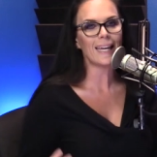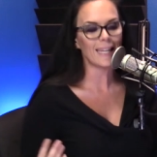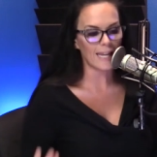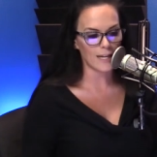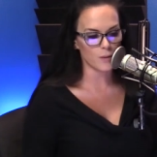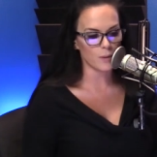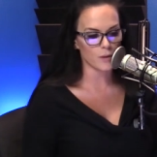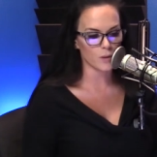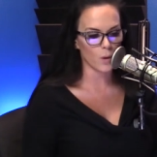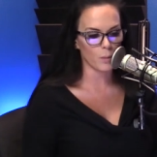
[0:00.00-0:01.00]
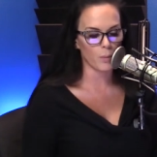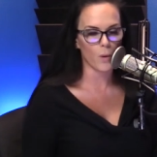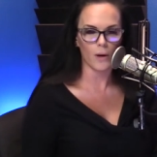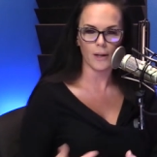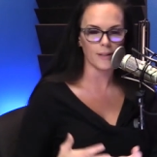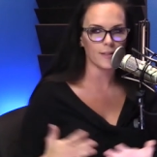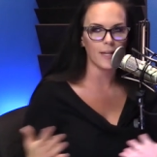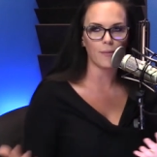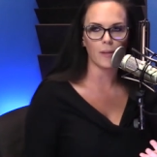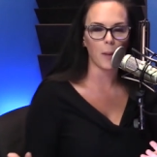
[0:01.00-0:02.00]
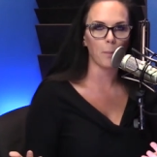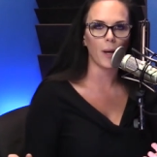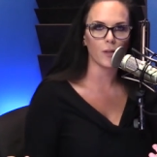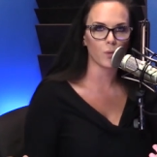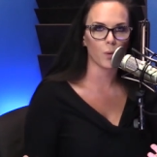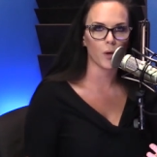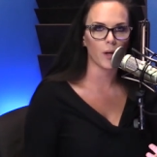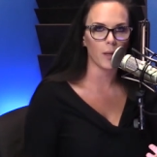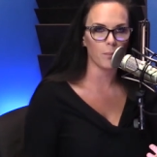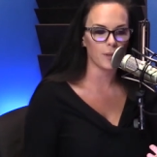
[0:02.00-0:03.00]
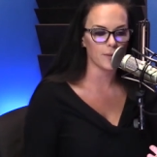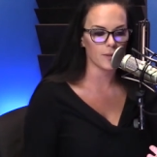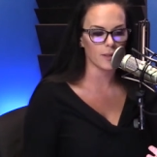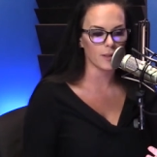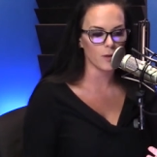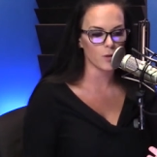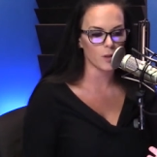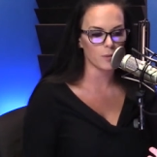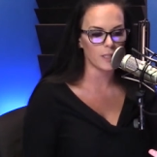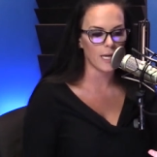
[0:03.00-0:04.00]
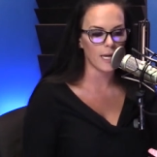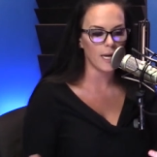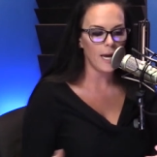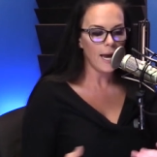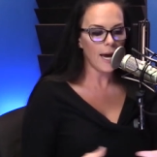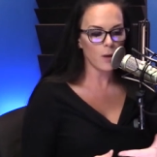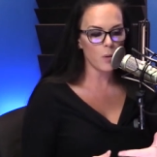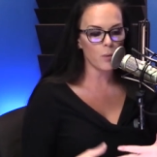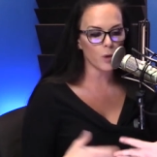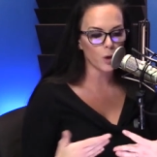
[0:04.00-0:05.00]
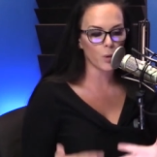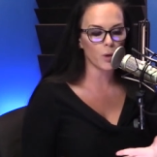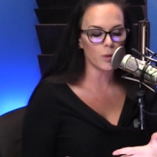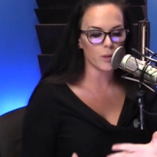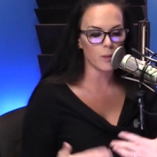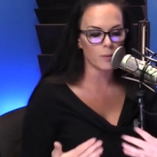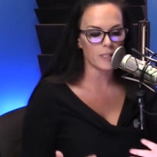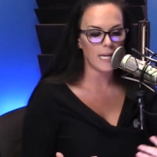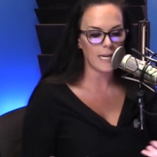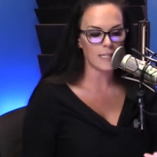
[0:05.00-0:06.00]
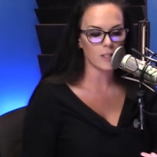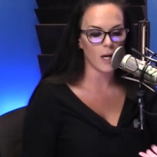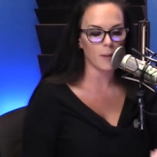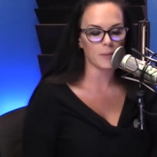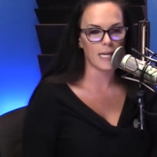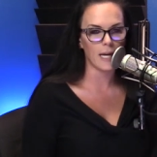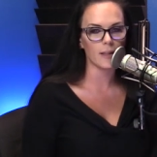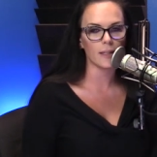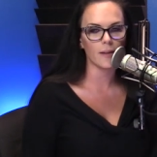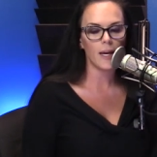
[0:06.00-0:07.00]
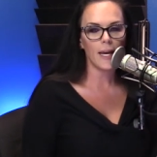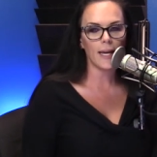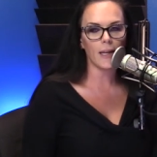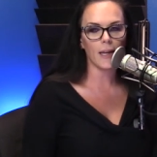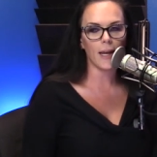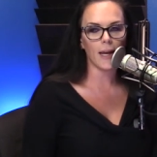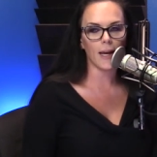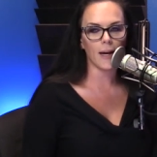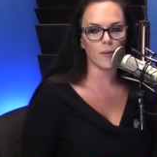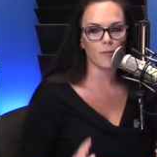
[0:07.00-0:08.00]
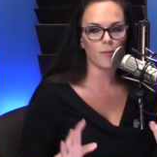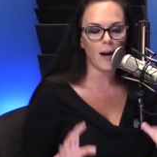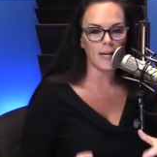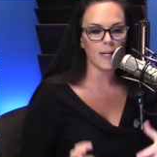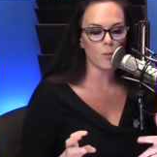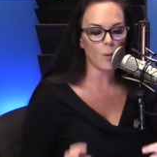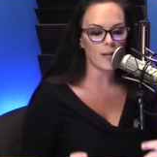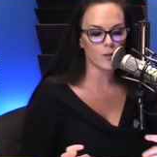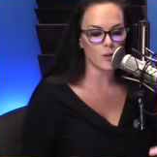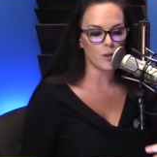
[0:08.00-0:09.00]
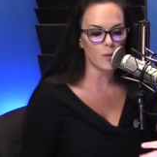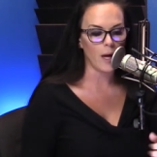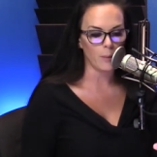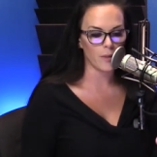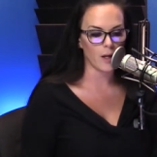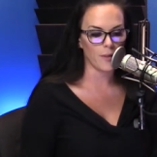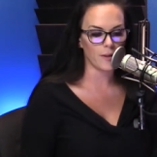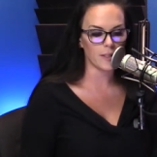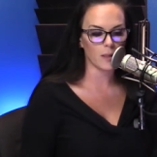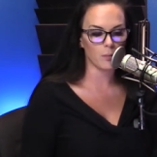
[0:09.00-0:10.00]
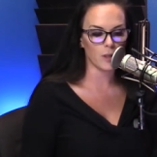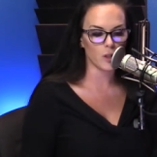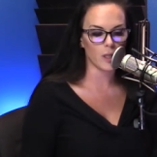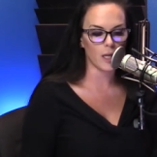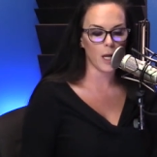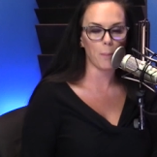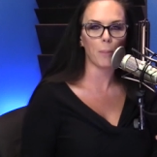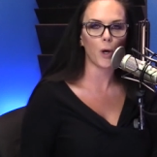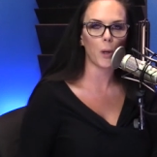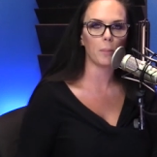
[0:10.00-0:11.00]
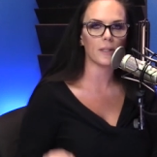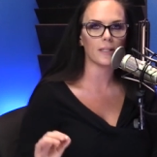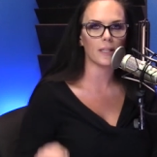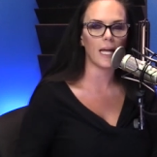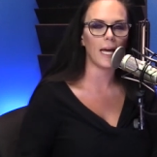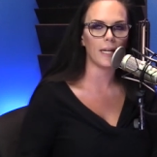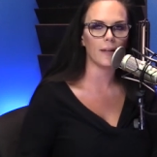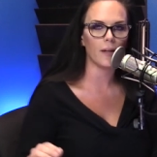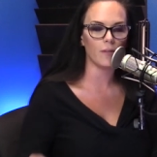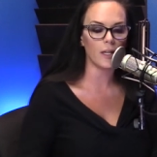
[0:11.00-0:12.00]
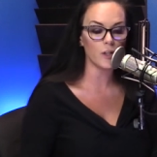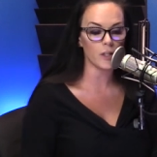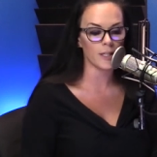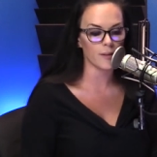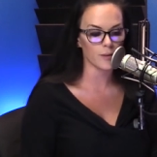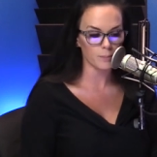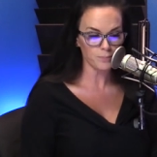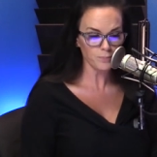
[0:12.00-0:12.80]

engagement is so important and is definitely a buzzword in business and leadership today. How do we recruit and retain top talent and and finding ways to do that with an authentic mission and purpose led initiatives.